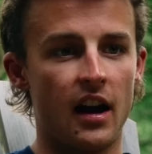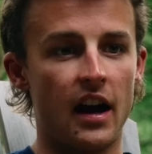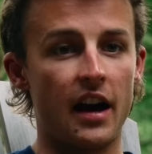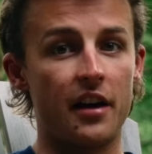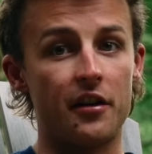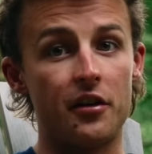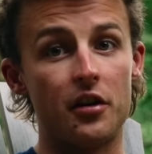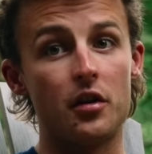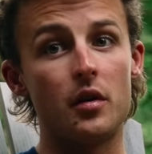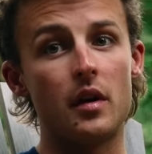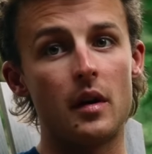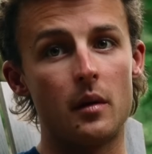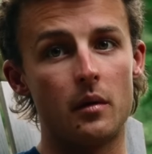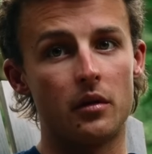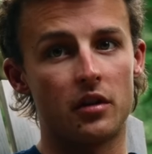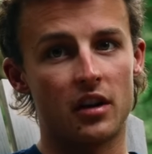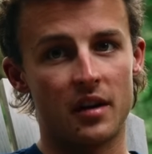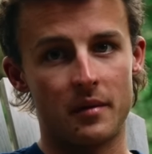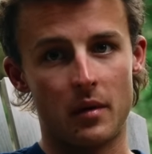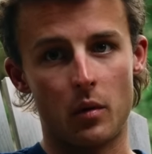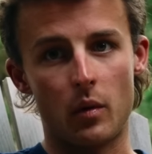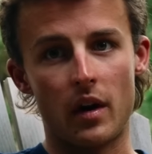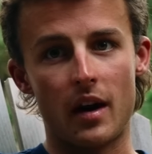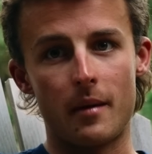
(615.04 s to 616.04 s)
knew he was
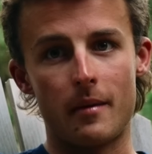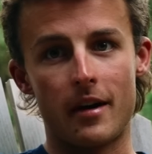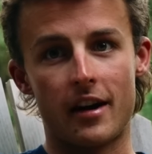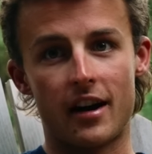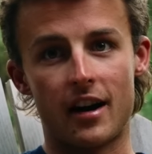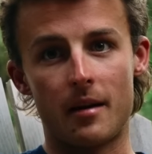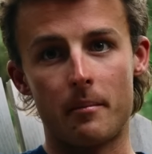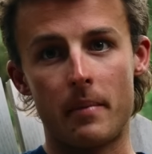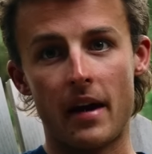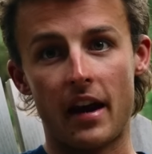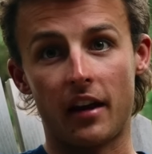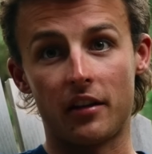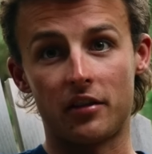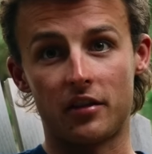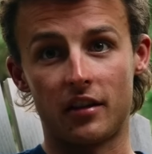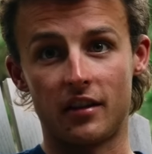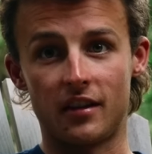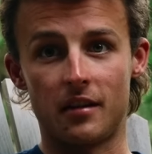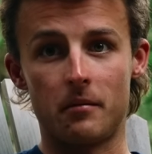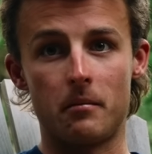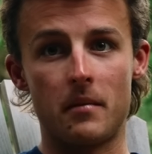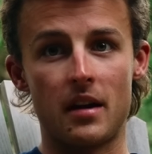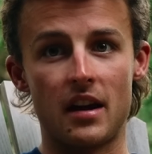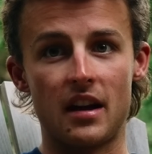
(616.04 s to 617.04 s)
going to be way better at pacing
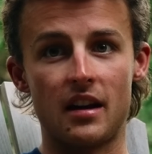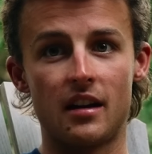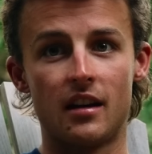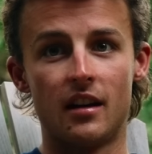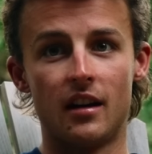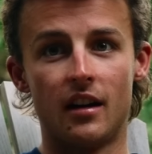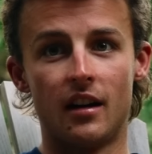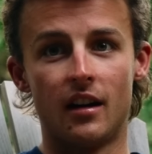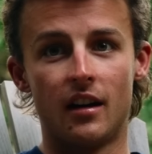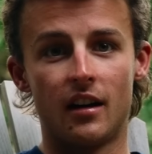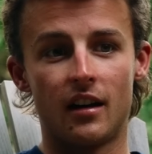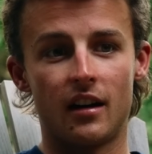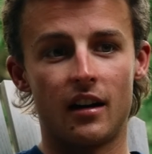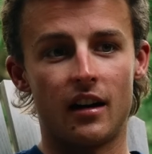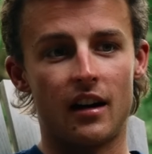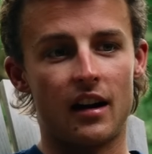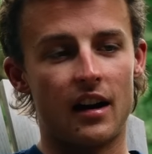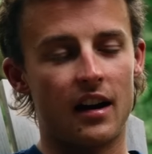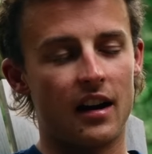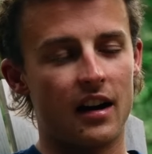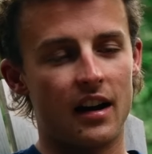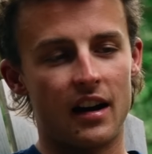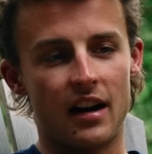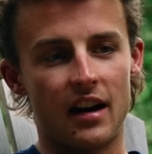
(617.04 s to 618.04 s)
than me.
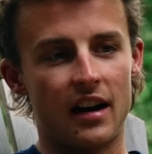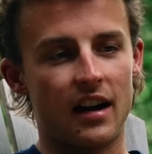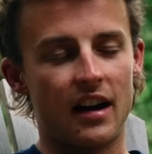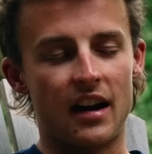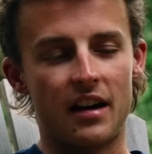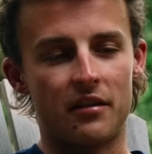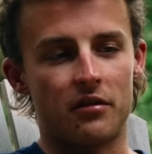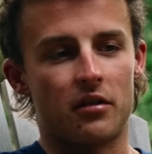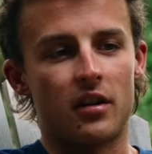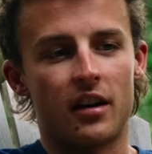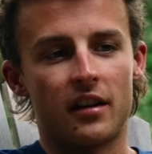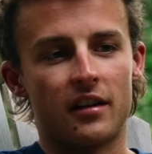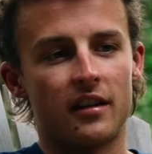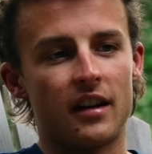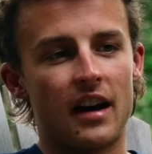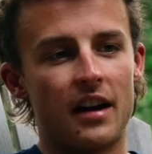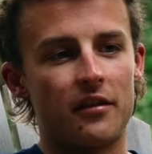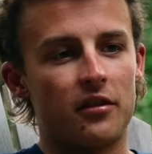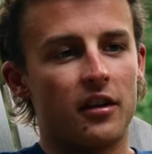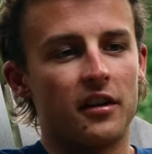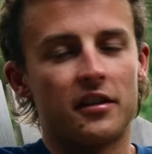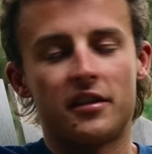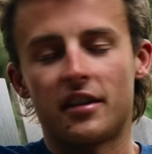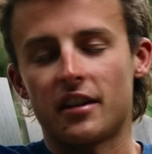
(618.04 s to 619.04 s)
I've run
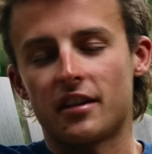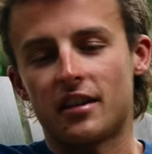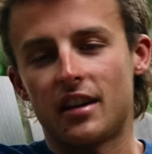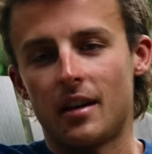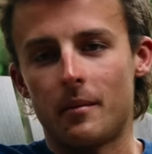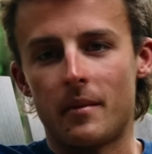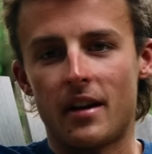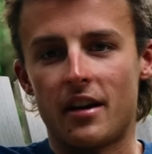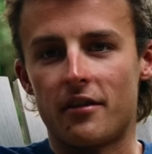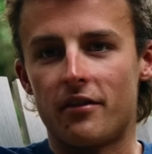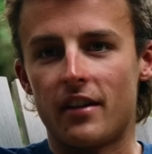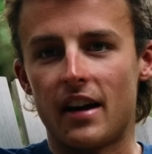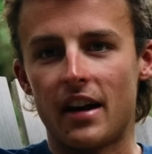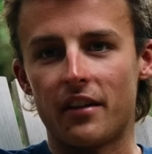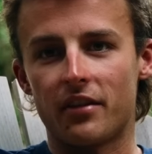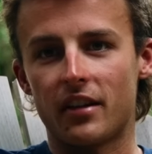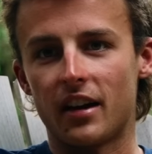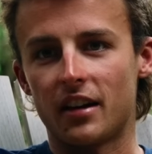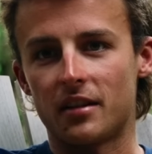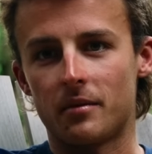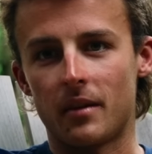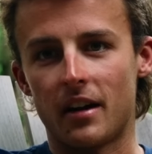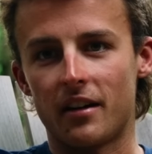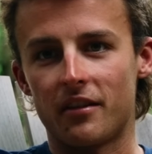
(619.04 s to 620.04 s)
16-minute
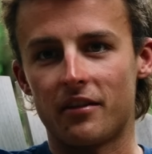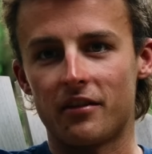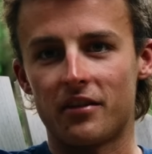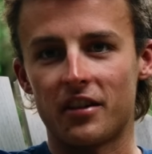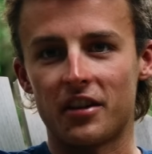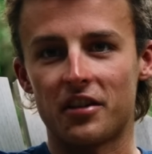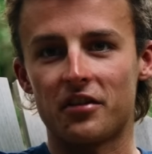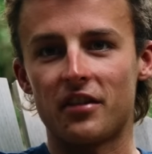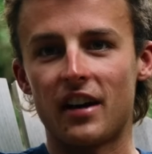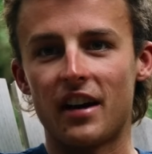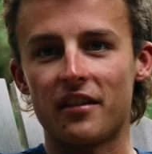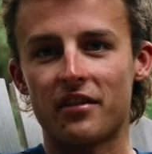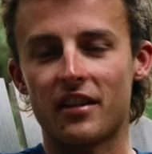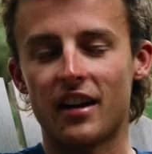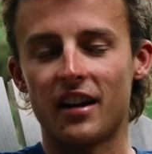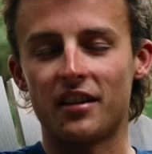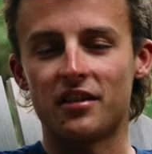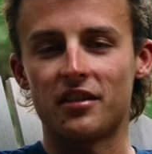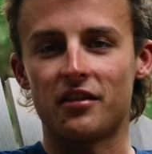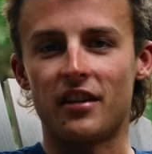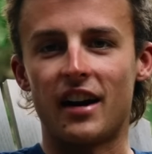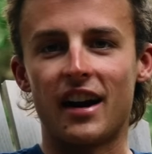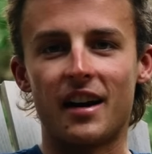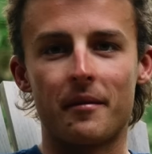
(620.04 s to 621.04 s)
5Ks. My first
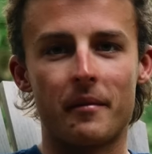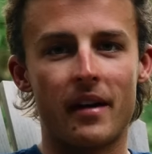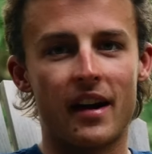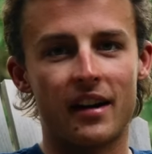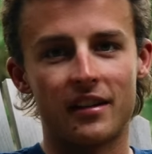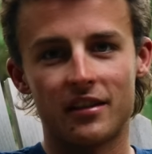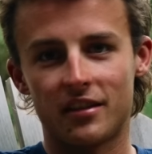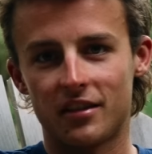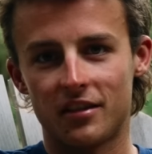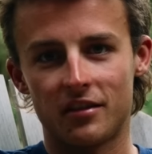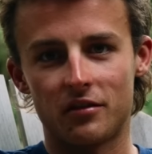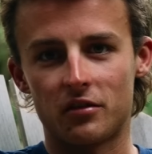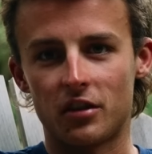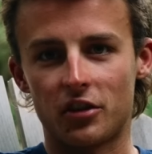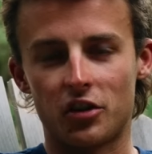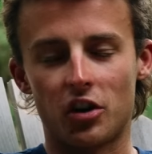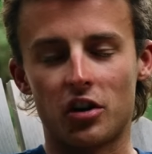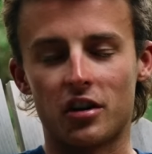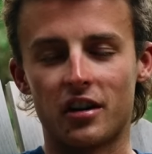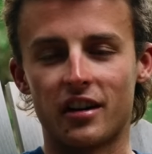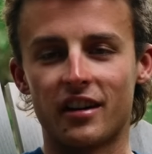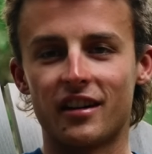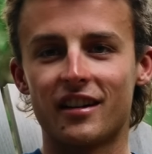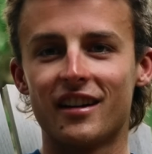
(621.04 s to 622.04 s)
5Ks of Ironman's
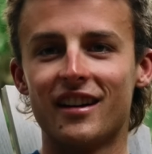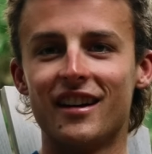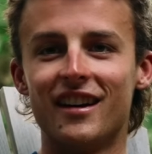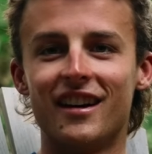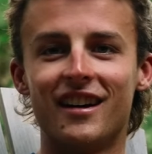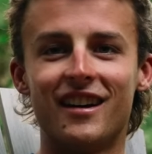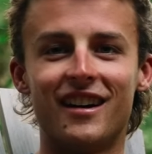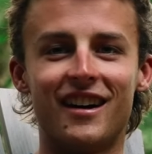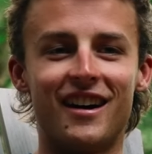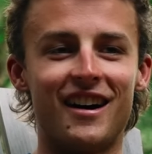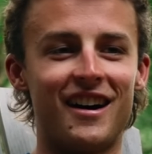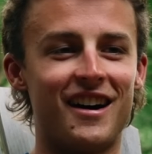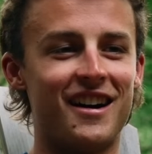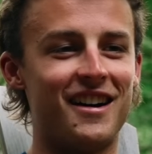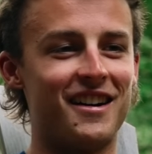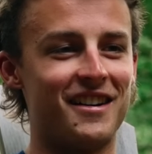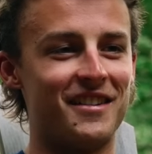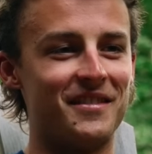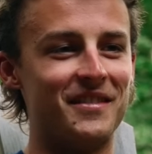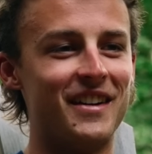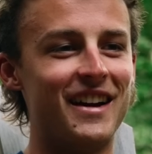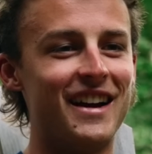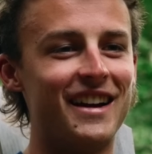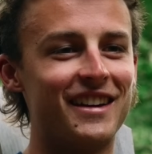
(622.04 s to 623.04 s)
retarded.
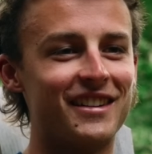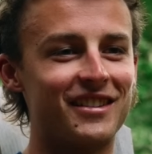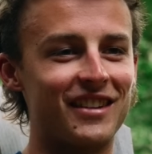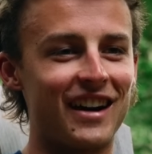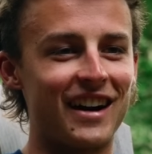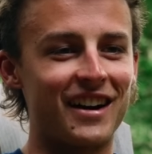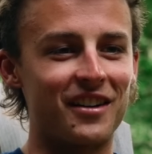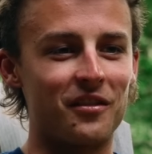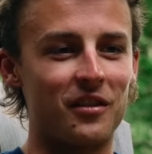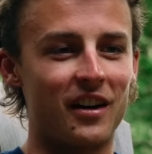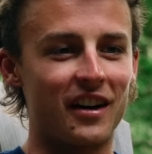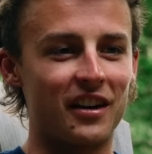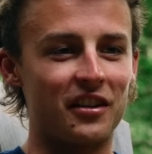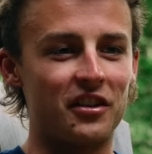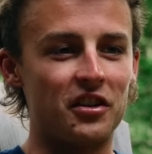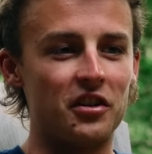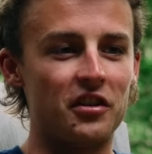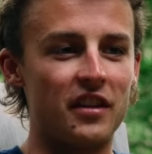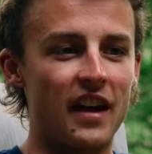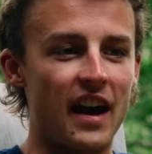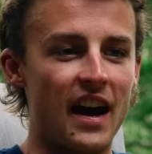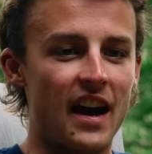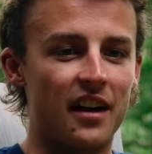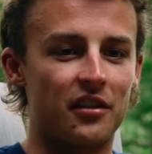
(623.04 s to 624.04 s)
So I didn't want to
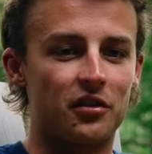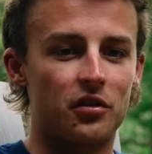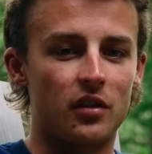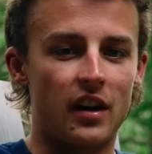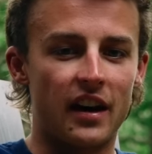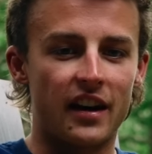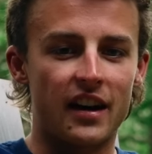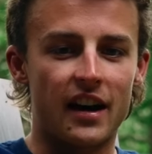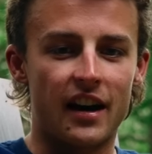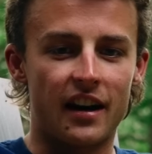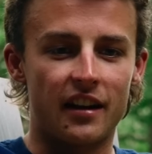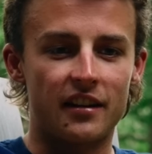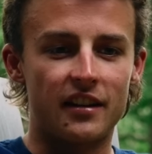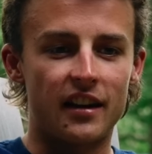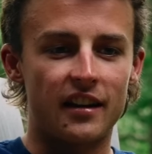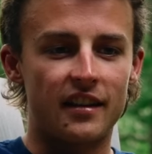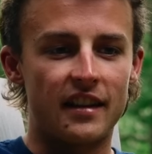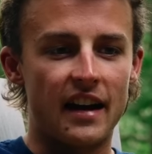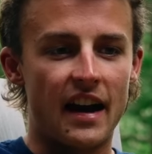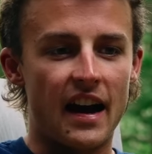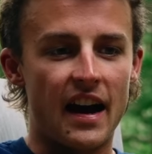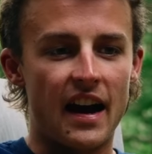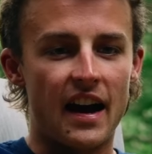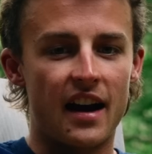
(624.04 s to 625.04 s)
do that. So I kind of did
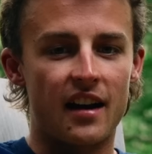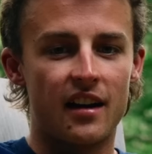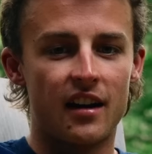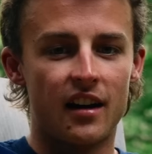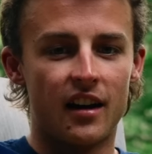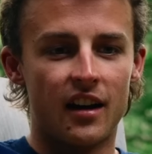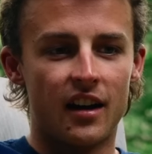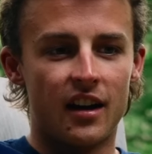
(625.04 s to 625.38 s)
that.